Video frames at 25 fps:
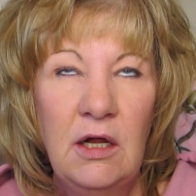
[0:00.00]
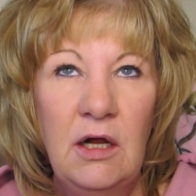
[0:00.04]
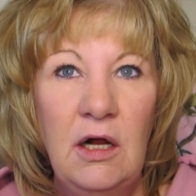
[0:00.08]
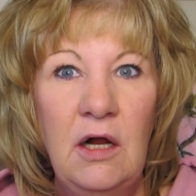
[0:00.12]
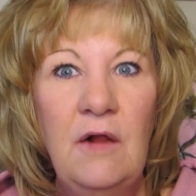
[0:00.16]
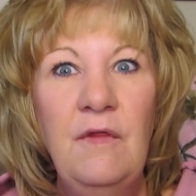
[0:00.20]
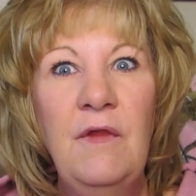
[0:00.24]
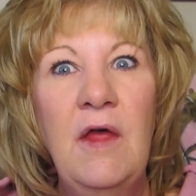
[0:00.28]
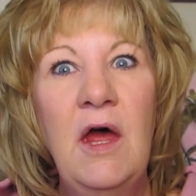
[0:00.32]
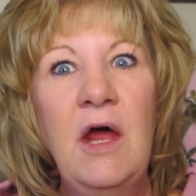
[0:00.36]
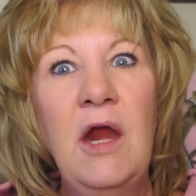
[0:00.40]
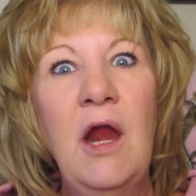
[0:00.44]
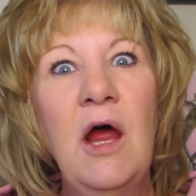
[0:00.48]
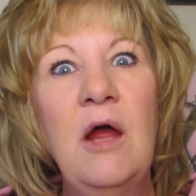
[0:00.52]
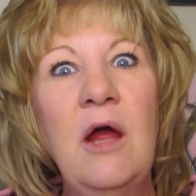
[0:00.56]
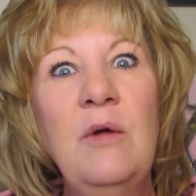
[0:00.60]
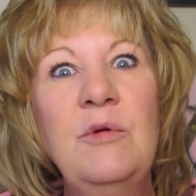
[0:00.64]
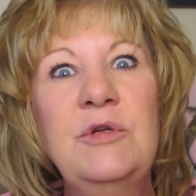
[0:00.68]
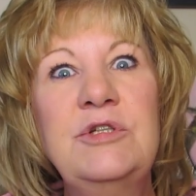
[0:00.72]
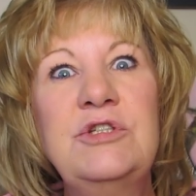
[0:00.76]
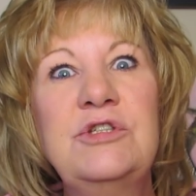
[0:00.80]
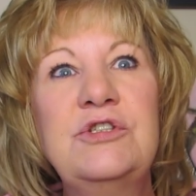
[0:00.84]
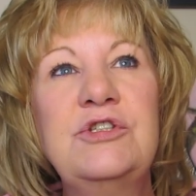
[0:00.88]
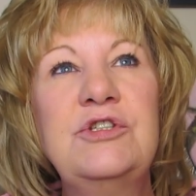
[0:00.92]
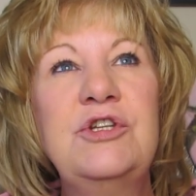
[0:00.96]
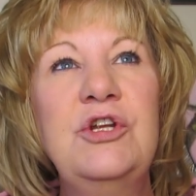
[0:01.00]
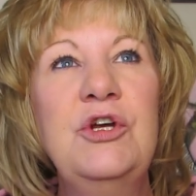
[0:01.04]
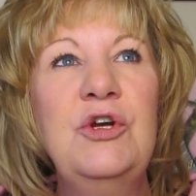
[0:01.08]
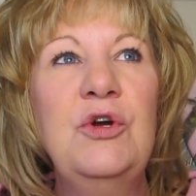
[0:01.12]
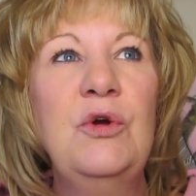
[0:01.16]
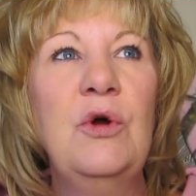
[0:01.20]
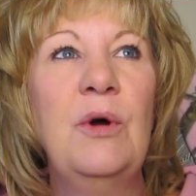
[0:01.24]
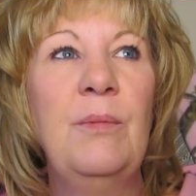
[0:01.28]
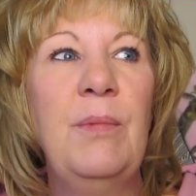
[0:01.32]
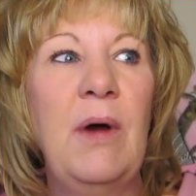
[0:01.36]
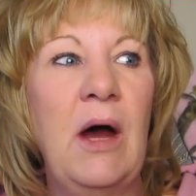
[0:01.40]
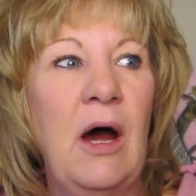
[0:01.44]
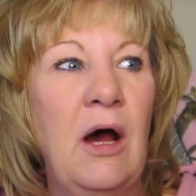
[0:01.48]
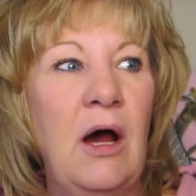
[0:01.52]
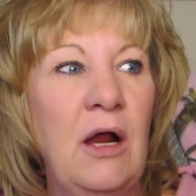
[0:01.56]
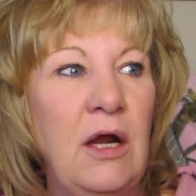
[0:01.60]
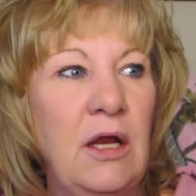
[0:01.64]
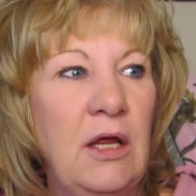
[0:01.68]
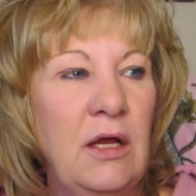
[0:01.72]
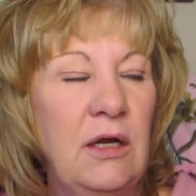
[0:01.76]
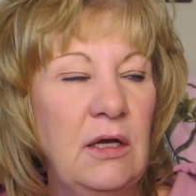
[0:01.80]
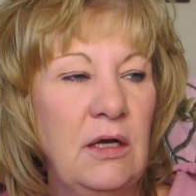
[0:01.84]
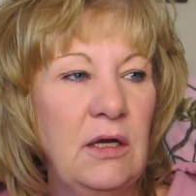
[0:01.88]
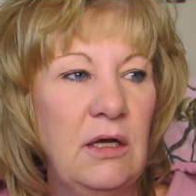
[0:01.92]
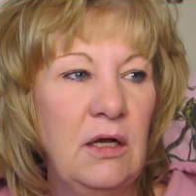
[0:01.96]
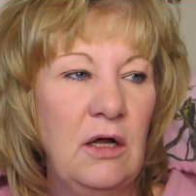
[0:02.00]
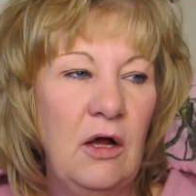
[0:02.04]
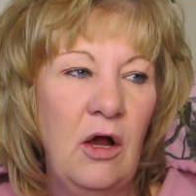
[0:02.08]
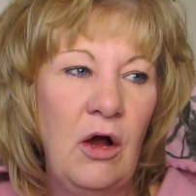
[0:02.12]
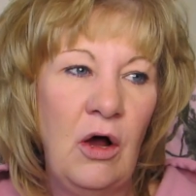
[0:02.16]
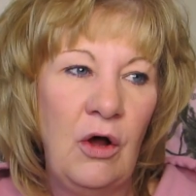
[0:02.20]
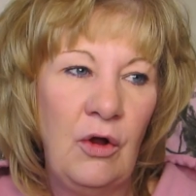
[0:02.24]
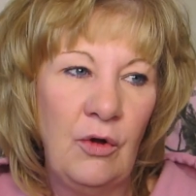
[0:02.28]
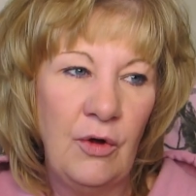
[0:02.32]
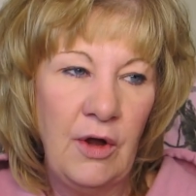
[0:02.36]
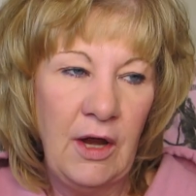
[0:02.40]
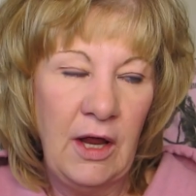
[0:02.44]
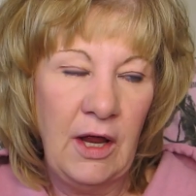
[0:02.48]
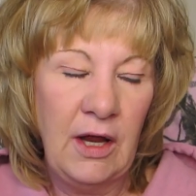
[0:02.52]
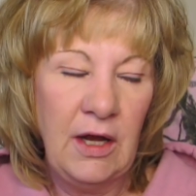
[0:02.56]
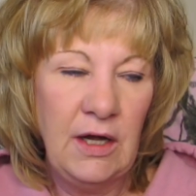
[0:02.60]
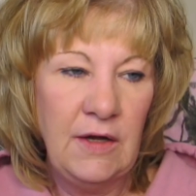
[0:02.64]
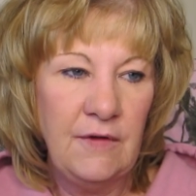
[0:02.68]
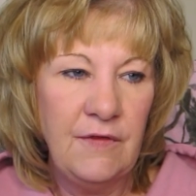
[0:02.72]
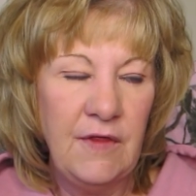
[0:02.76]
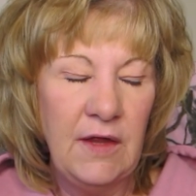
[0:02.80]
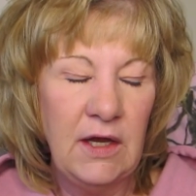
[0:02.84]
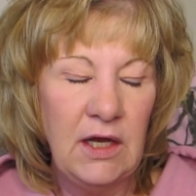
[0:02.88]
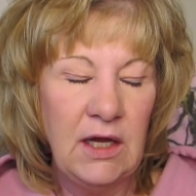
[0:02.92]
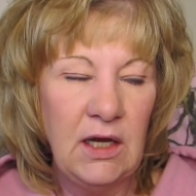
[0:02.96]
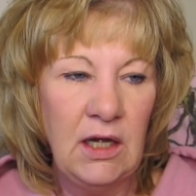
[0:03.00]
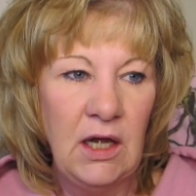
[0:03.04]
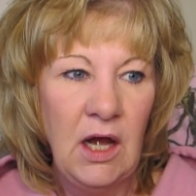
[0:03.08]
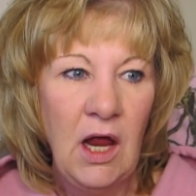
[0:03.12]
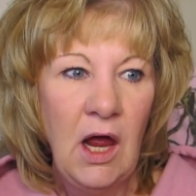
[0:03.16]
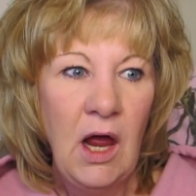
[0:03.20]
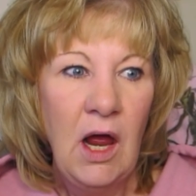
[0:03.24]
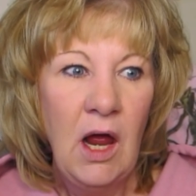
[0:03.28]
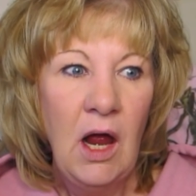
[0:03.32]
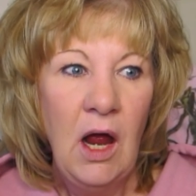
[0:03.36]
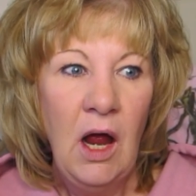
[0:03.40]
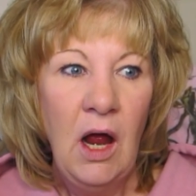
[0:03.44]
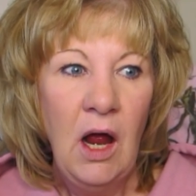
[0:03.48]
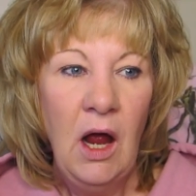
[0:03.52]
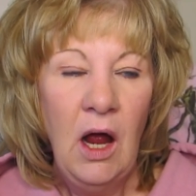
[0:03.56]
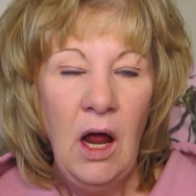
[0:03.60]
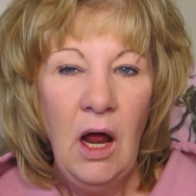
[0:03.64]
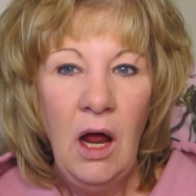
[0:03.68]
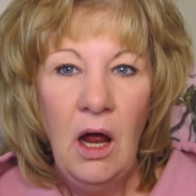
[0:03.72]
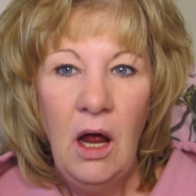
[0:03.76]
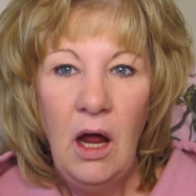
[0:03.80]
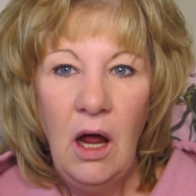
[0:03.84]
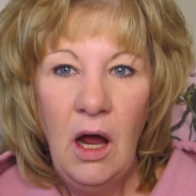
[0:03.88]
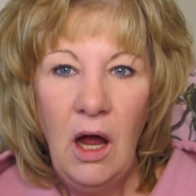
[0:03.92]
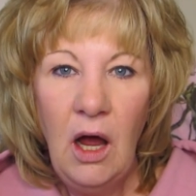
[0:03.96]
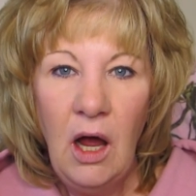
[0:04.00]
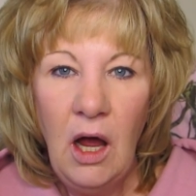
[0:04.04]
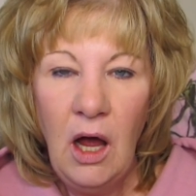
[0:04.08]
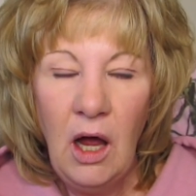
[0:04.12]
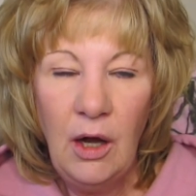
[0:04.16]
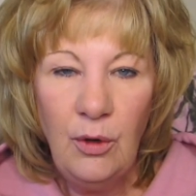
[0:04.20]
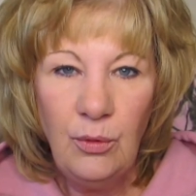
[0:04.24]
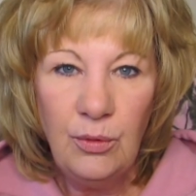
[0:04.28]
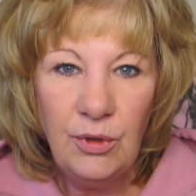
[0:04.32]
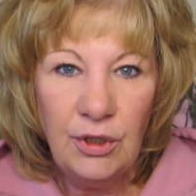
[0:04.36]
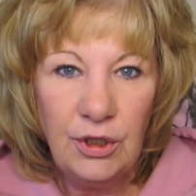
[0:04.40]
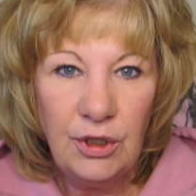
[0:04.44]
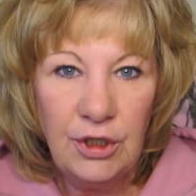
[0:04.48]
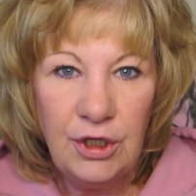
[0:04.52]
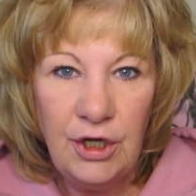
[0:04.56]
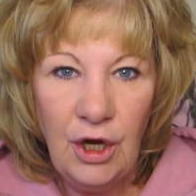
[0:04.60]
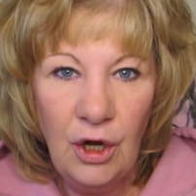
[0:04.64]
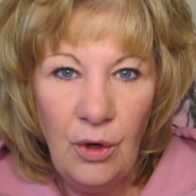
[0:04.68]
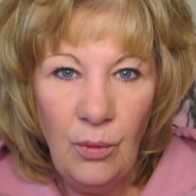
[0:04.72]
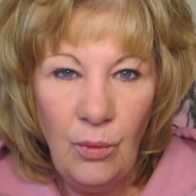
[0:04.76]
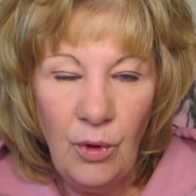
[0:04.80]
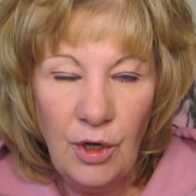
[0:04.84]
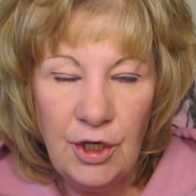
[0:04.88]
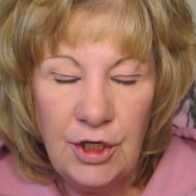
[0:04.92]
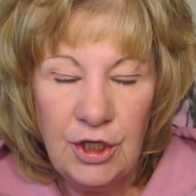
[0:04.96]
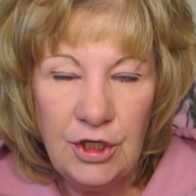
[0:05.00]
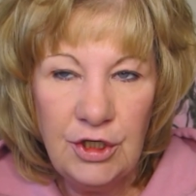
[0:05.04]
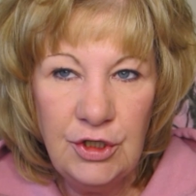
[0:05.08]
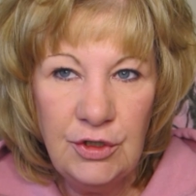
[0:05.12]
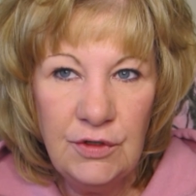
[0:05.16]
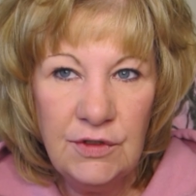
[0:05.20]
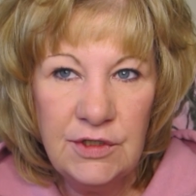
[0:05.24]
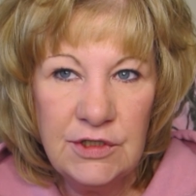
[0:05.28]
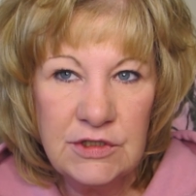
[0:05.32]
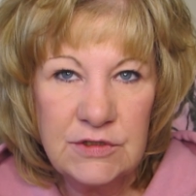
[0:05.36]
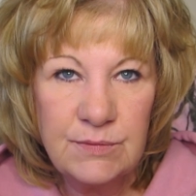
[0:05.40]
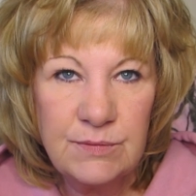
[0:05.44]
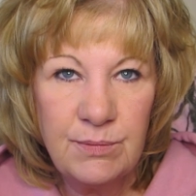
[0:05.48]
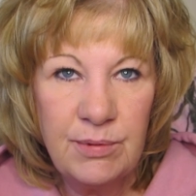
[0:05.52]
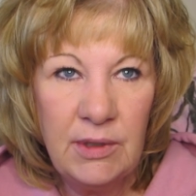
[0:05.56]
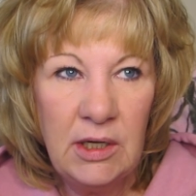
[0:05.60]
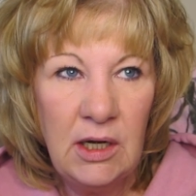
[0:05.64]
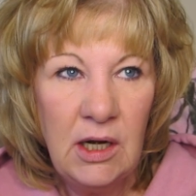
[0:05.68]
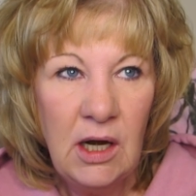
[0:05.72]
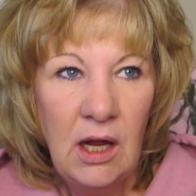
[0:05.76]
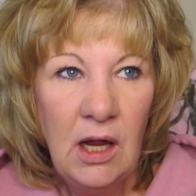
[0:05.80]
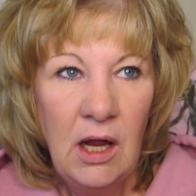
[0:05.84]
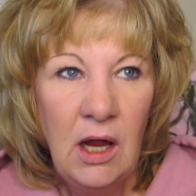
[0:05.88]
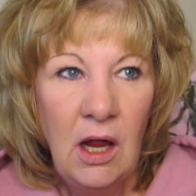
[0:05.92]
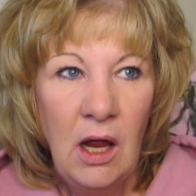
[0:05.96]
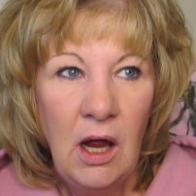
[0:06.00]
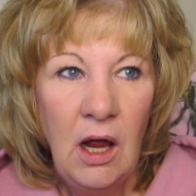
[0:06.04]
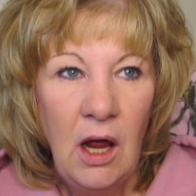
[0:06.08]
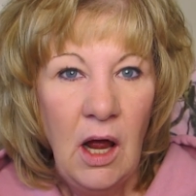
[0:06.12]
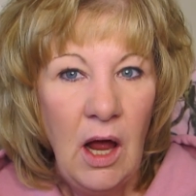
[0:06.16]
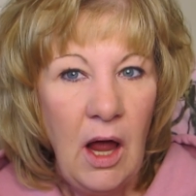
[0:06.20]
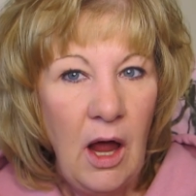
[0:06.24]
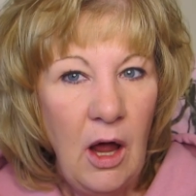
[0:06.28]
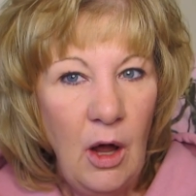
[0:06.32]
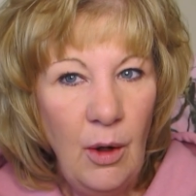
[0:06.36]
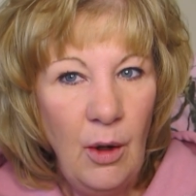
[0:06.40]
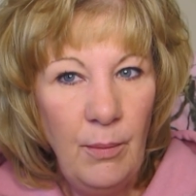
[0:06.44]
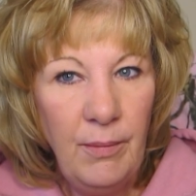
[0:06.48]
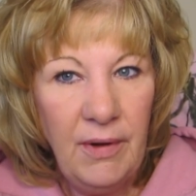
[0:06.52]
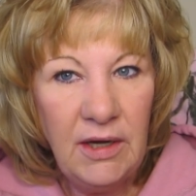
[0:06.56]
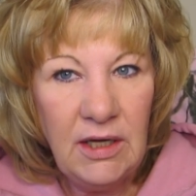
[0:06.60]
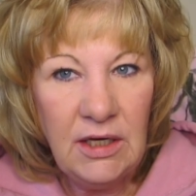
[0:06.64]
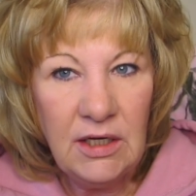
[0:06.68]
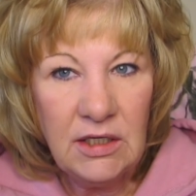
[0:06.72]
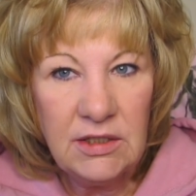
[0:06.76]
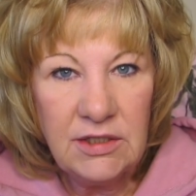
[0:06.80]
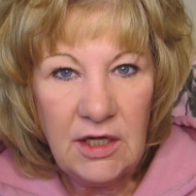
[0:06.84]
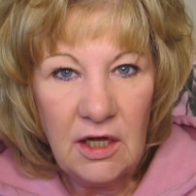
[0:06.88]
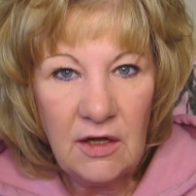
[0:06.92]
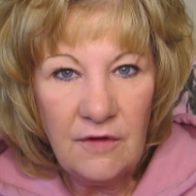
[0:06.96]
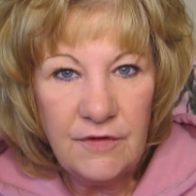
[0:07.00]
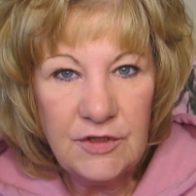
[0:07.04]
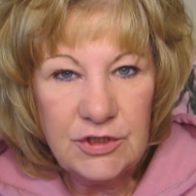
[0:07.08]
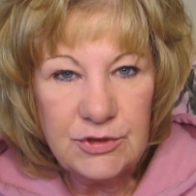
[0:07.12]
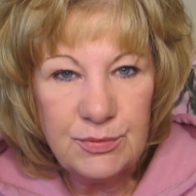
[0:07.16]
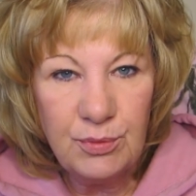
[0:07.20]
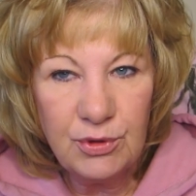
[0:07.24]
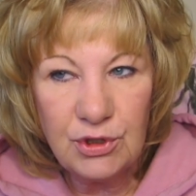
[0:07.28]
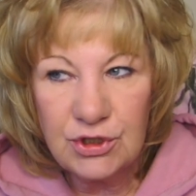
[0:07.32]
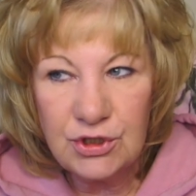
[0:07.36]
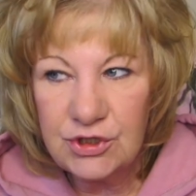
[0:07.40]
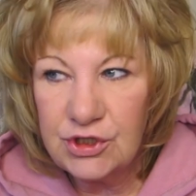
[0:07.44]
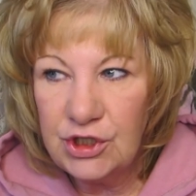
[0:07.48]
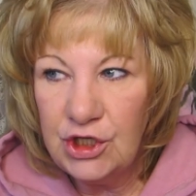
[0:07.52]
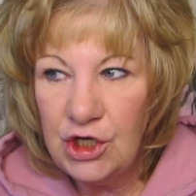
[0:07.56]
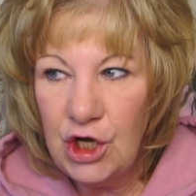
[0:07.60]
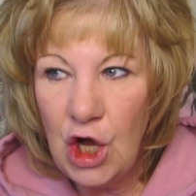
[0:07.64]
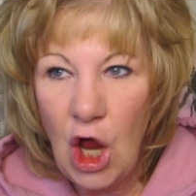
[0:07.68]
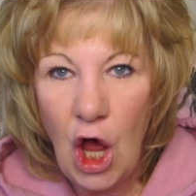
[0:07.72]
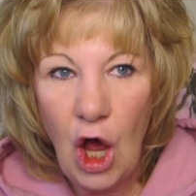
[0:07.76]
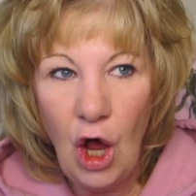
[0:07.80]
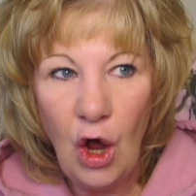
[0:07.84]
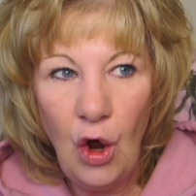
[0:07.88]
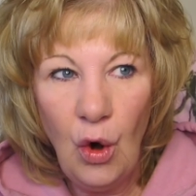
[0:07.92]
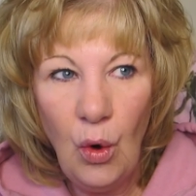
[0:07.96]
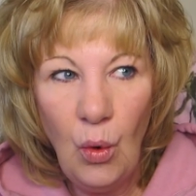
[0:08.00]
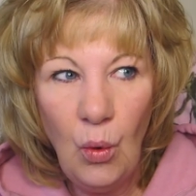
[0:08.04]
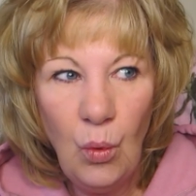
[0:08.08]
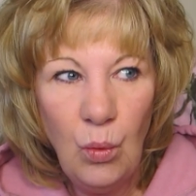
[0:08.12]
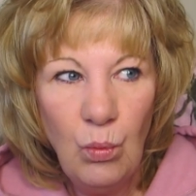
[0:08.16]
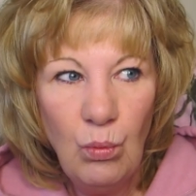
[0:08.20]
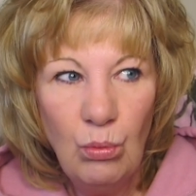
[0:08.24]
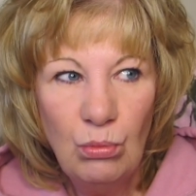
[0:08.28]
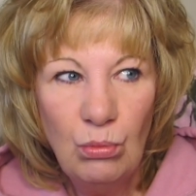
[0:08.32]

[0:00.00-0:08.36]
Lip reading: And then I would stew about it all night thinking, I really don't want to do this, but how am I going to tell this person no?